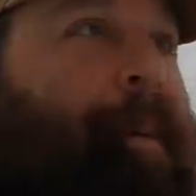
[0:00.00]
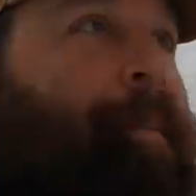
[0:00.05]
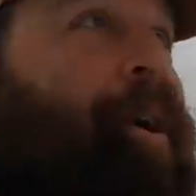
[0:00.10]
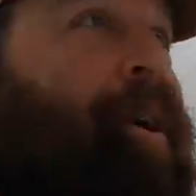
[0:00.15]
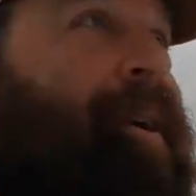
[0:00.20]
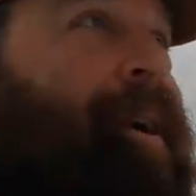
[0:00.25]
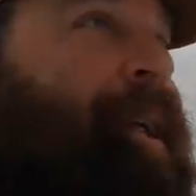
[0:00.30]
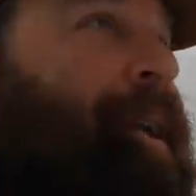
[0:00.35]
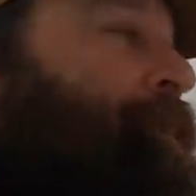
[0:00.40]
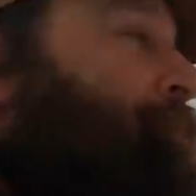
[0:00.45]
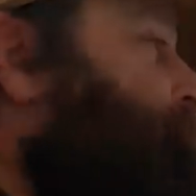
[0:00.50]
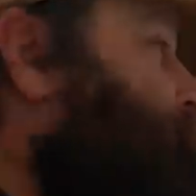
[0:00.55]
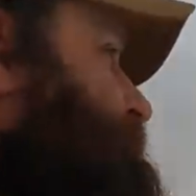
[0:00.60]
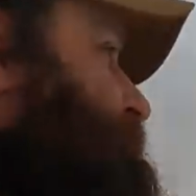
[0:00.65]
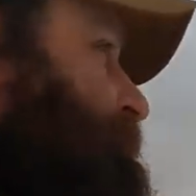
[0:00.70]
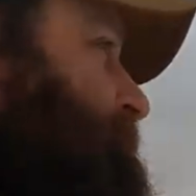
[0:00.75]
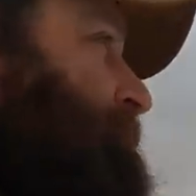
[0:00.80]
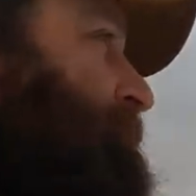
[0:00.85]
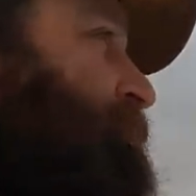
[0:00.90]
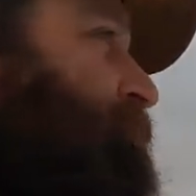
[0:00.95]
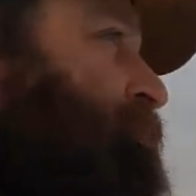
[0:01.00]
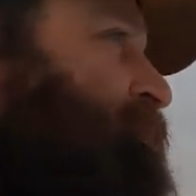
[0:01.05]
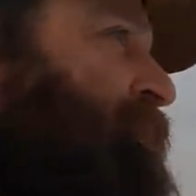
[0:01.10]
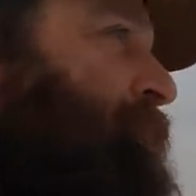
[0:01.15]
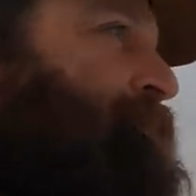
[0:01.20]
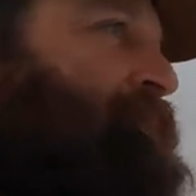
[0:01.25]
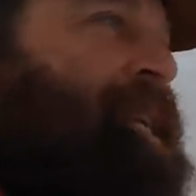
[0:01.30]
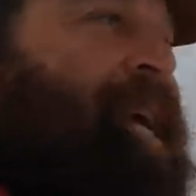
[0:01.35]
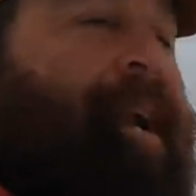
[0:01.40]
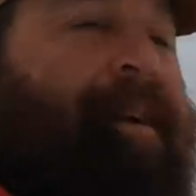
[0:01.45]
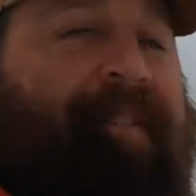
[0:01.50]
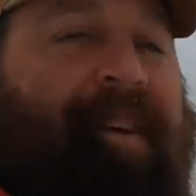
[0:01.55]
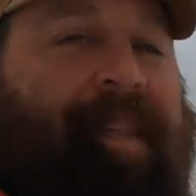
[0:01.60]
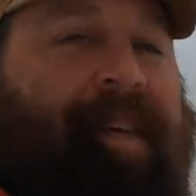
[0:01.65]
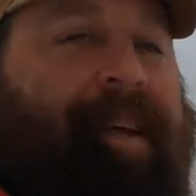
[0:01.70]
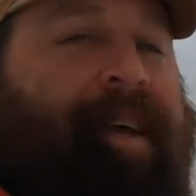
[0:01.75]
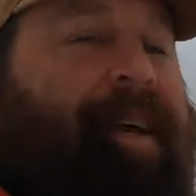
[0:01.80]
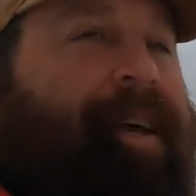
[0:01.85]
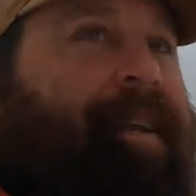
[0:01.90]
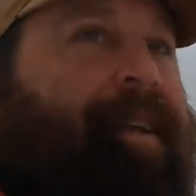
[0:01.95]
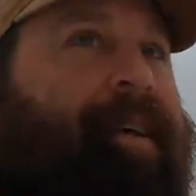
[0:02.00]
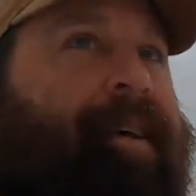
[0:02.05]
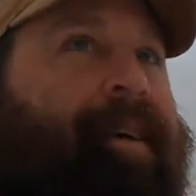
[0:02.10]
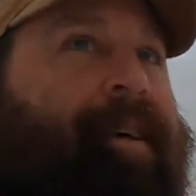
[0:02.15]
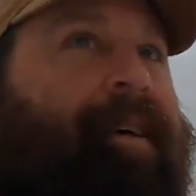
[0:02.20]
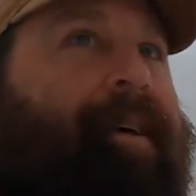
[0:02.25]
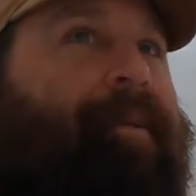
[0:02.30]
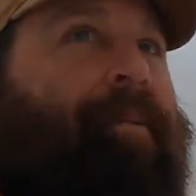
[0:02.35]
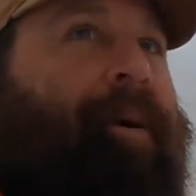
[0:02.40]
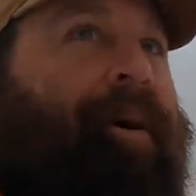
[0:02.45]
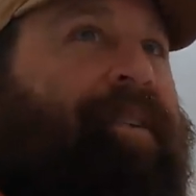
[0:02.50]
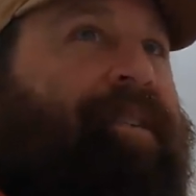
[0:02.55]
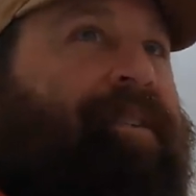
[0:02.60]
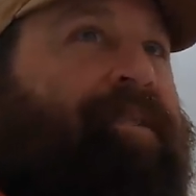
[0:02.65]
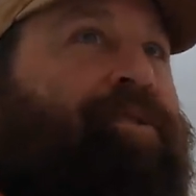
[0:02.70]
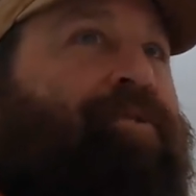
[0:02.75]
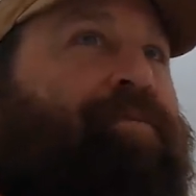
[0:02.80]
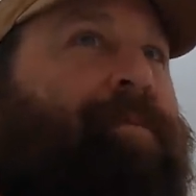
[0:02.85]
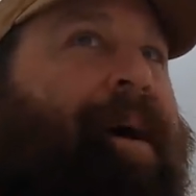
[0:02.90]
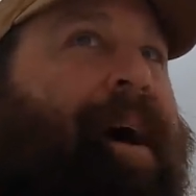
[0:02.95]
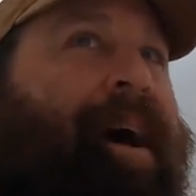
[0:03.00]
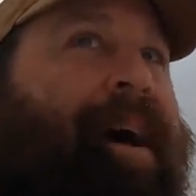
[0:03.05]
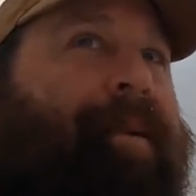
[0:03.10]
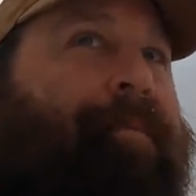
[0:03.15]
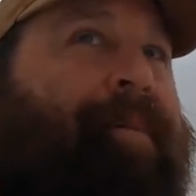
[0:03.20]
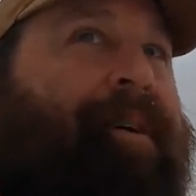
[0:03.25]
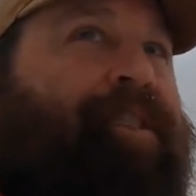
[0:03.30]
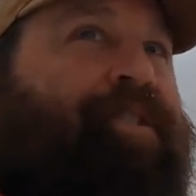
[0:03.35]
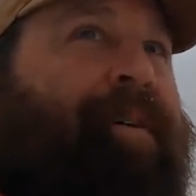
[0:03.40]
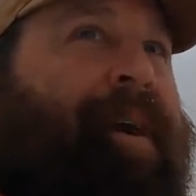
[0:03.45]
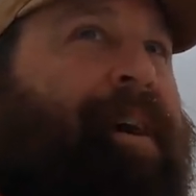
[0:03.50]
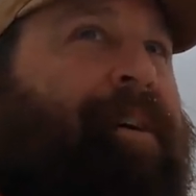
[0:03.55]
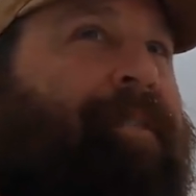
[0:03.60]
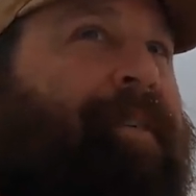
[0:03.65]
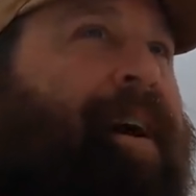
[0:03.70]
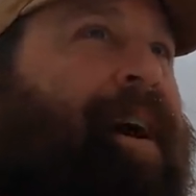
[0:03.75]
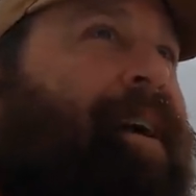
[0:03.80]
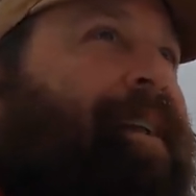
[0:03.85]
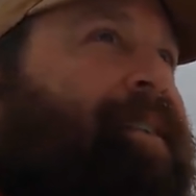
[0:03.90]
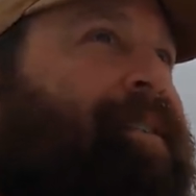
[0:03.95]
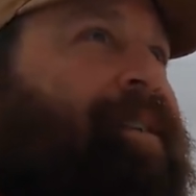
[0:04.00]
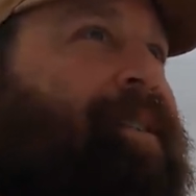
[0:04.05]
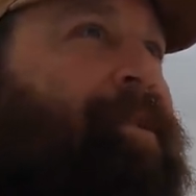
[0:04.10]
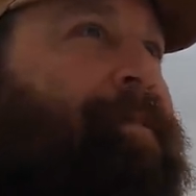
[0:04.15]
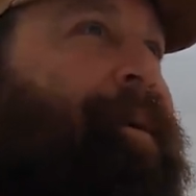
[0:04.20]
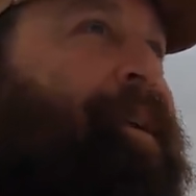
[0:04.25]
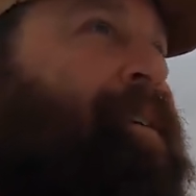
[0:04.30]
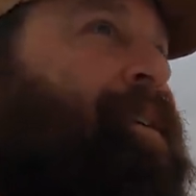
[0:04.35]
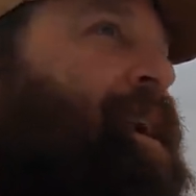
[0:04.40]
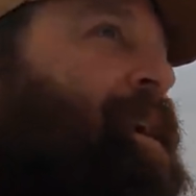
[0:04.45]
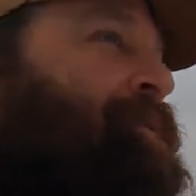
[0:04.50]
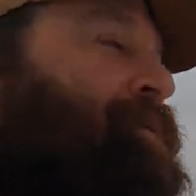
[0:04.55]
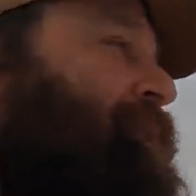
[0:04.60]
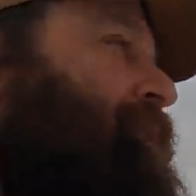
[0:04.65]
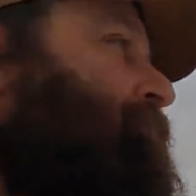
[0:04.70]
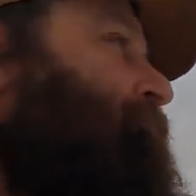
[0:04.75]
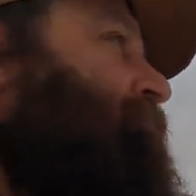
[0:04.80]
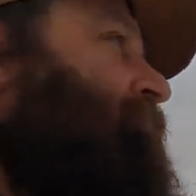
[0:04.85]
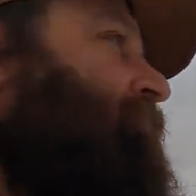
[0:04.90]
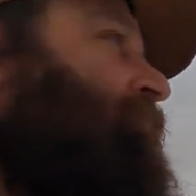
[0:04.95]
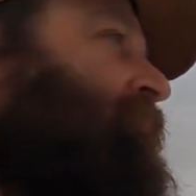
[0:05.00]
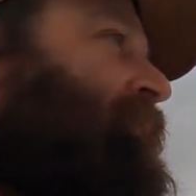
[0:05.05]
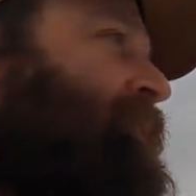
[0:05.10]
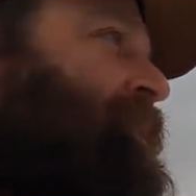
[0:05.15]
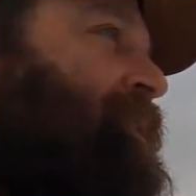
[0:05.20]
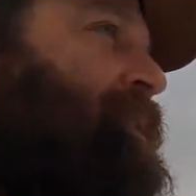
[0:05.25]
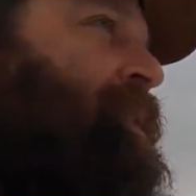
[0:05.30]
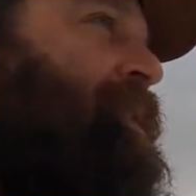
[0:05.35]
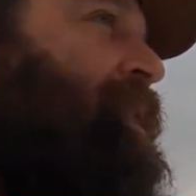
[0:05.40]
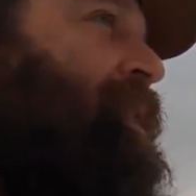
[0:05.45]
I brought it in. Took me two trips to get everything in. Wasn't too bad, but trail riding's a little bit tough when you're bringing in a